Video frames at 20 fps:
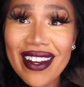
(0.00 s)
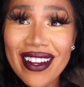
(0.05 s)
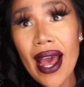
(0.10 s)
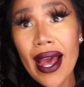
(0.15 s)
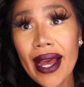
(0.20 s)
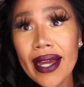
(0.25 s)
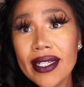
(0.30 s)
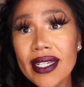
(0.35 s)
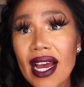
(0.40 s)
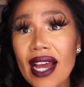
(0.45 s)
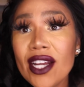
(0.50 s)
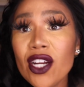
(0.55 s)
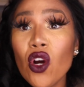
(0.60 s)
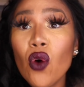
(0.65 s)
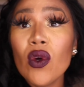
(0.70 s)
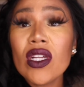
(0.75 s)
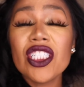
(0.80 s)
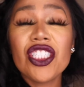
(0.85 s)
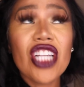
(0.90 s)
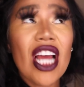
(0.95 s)
And I
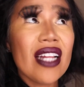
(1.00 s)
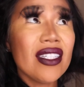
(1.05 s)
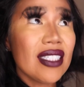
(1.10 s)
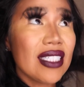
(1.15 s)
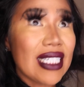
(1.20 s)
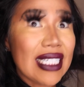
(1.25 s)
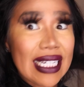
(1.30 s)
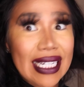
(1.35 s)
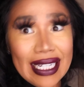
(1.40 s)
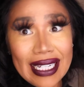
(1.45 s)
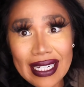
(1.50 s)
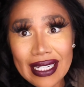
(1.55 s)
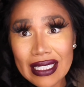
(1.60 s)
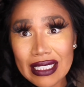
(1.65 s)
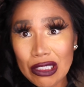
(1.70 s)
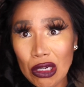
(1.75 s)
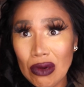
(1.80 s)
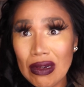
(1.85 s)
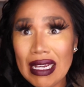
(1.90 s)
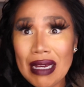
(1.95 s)
know with Gen Z,
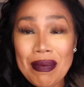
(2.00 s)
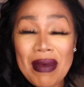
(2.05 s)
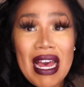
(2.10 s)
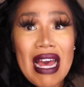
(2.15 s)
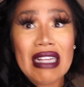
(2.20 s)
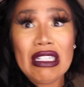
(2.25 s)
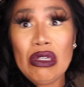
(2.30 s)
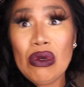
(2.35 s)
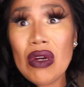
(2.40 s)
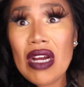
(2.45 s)
don't get mad,